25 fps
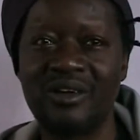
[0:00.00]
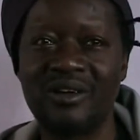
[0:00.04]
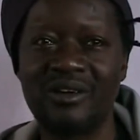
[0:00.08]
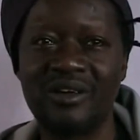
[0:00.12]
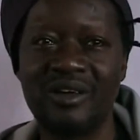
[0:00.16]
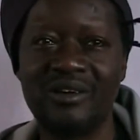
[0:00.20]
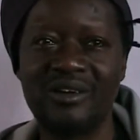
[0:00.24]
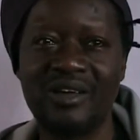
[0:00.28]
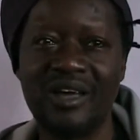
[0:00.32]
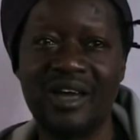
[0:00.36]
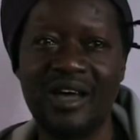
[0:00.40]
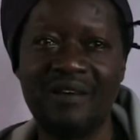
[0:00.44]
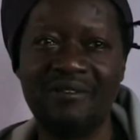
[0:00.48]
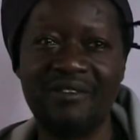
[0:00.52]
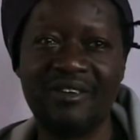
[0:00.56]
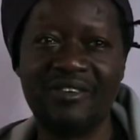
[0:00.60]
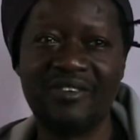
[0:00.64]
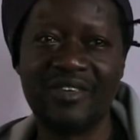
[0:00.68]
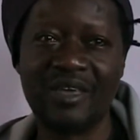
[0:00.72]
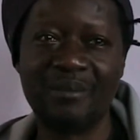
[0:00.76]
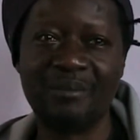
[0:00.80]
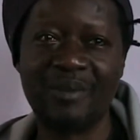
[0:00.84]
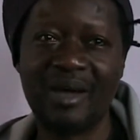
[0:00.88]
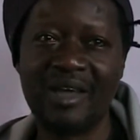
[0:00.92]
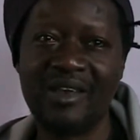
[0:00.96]
that they have the
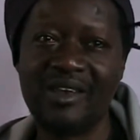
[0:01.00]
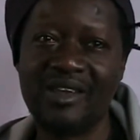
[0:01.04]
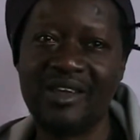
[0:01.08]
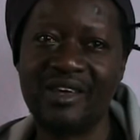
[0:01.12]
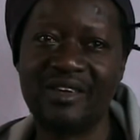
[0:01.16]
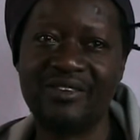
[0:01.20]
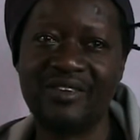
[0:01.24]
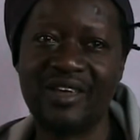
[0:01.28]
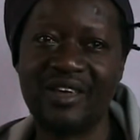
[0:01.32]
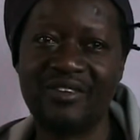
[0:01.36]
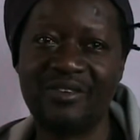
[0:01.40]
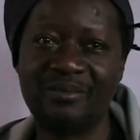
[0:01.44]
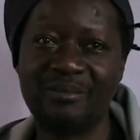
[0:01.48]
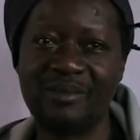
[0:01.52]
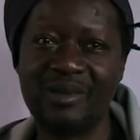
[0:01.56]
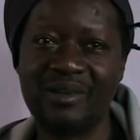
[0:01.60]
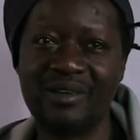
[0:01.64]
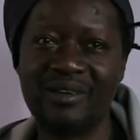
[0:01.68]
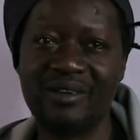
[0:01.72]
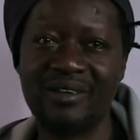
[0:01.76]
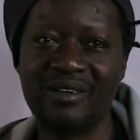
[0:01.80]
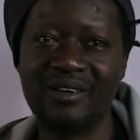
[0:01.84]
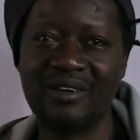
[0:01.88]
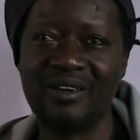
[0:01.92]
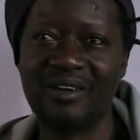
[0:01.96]
same ideas as
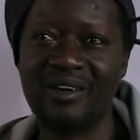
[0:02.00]
me.